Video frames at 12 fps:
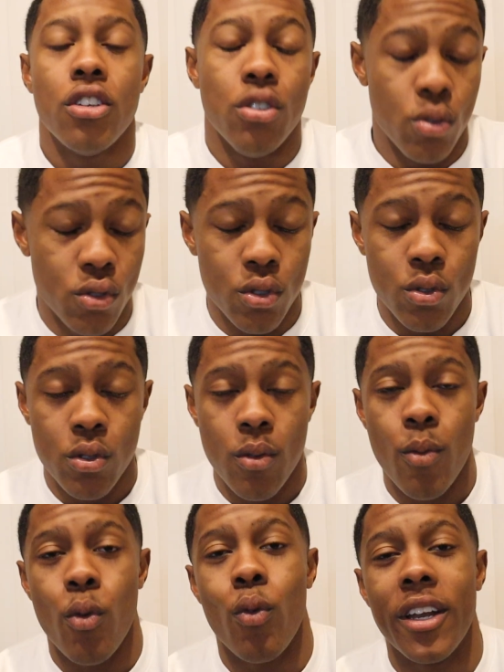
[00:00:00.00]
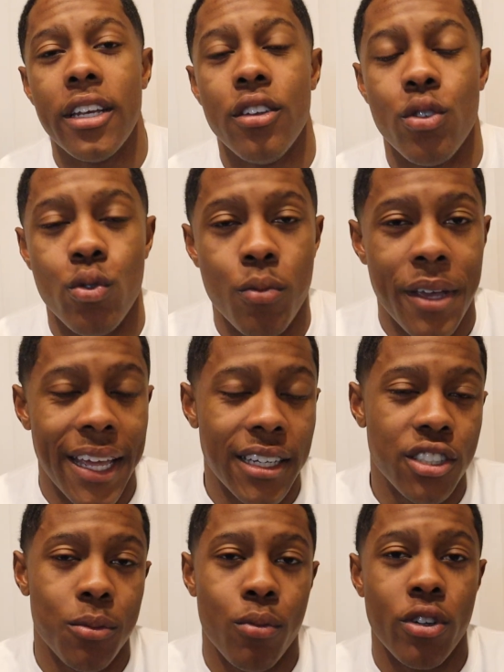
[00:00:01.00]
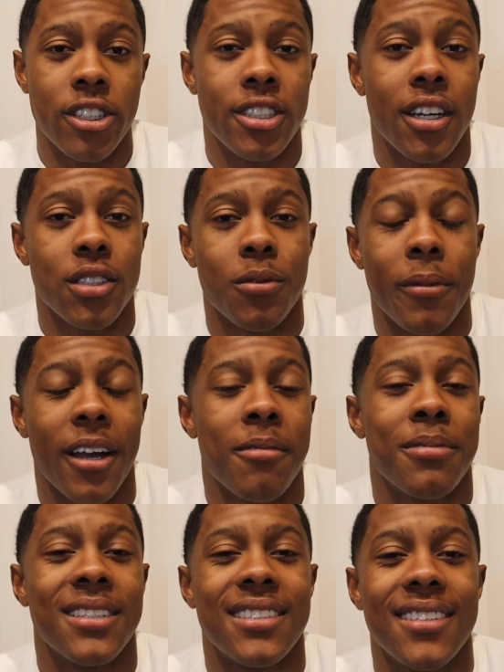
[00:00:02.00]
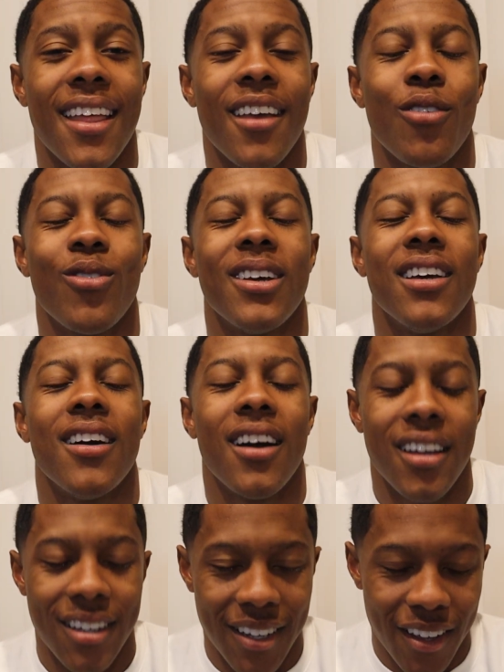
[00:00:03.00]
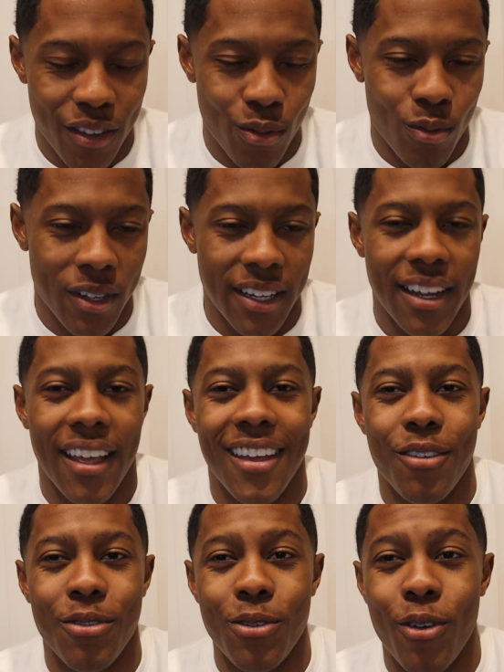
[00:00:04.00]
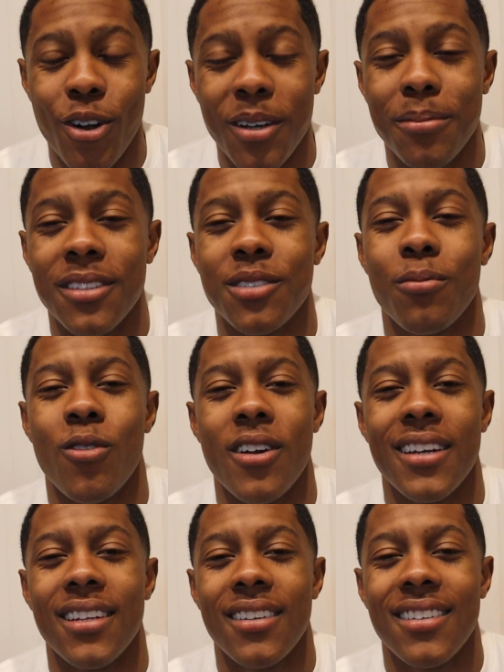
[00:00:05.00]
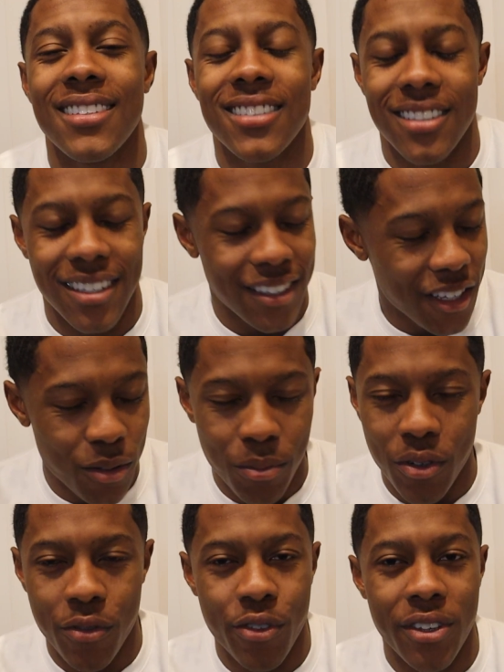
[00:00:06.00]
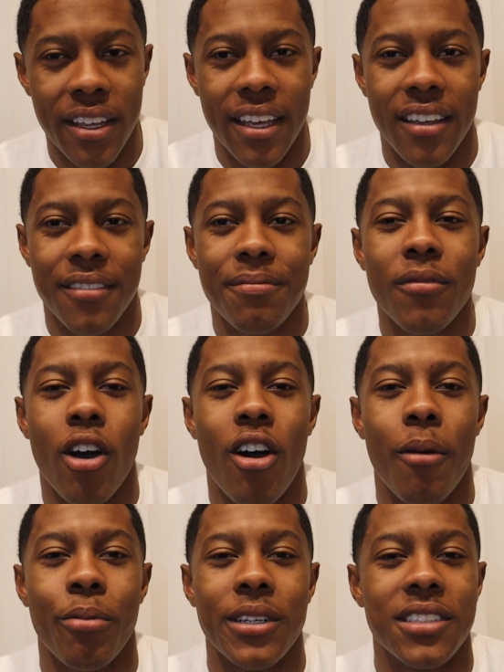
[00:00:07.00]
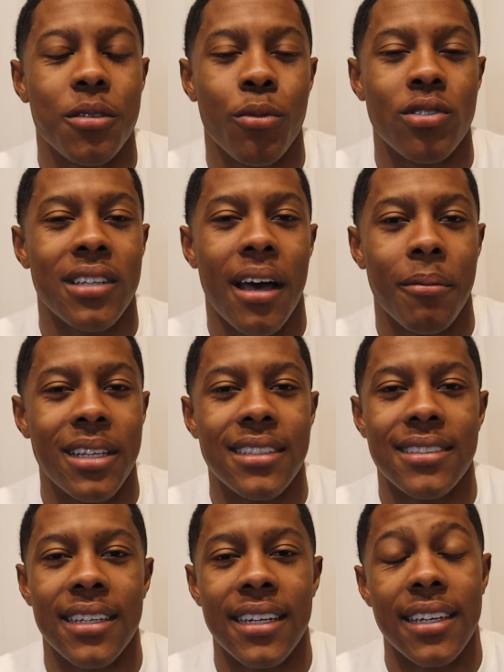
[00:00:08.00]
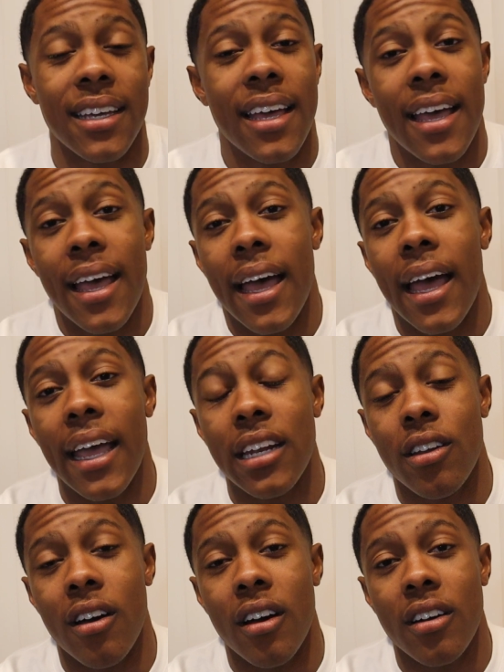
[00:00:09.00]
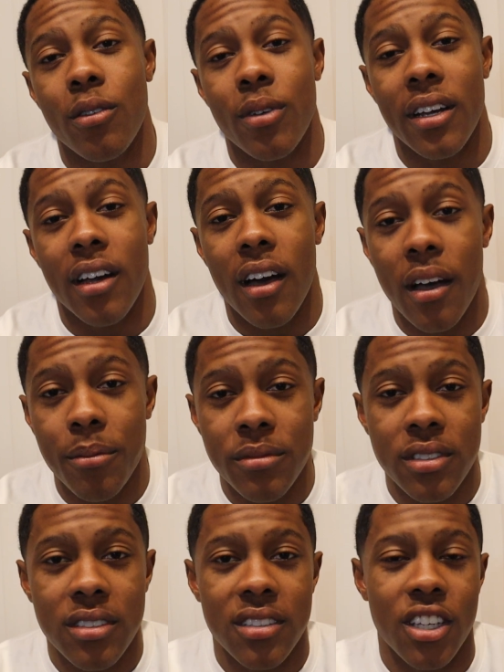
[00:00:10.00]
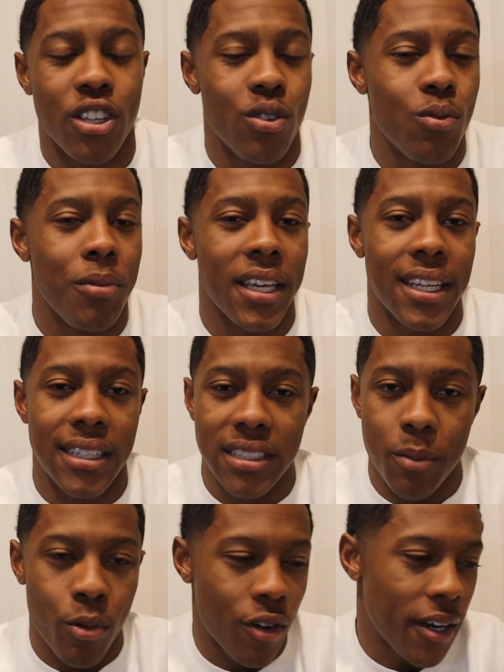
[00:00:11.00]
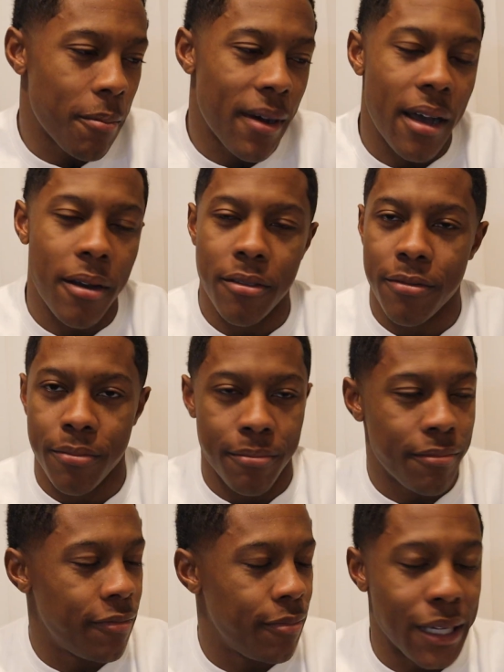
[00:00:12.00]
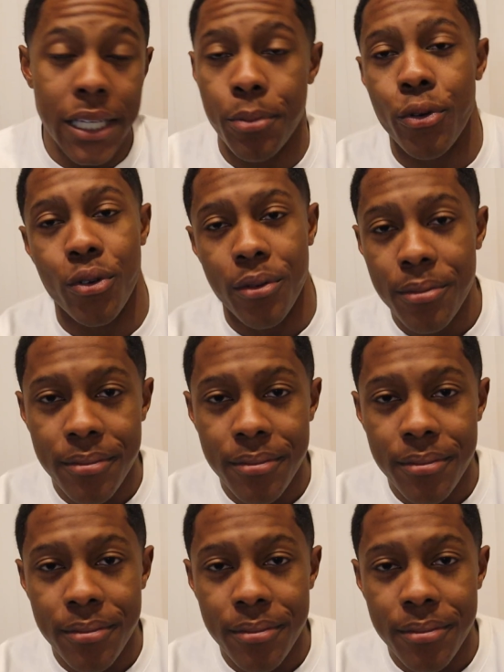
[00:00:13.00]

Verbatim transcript: YouTube, what it do, man? It's your boy Josh. back up in this thing with another one. Hey, we woke up this morning. It's another beautiful day. All praise to the Most High, man. Let's get it. Hey, dog, when it comes to you being disappointed by people,